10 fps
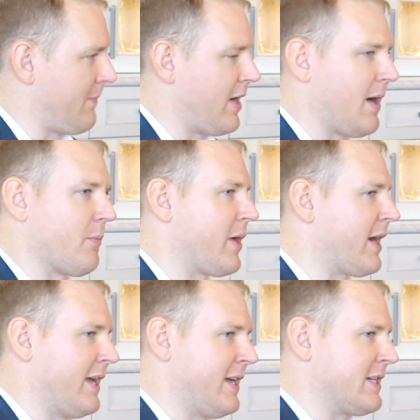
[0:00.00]
Step it up. We've got
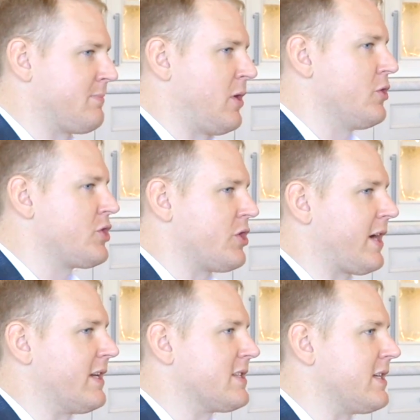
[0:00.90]
to get exposure. I
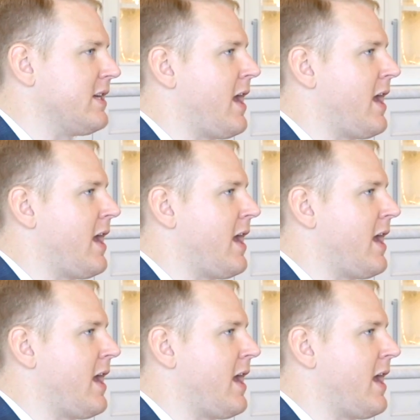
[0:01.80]
could see